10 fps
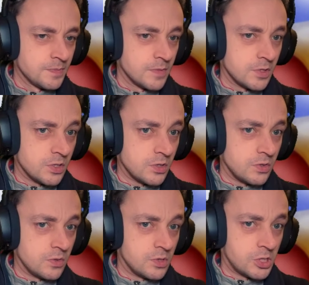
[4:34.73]

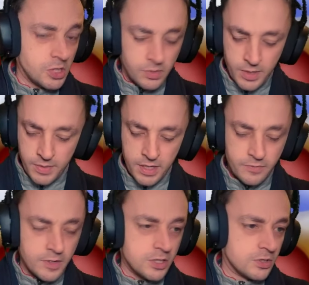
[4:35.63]
So, show me my
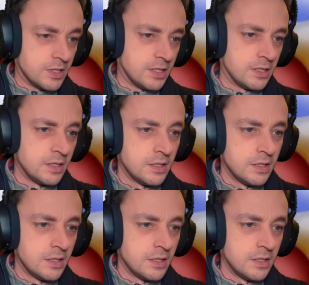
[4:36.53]
inventory.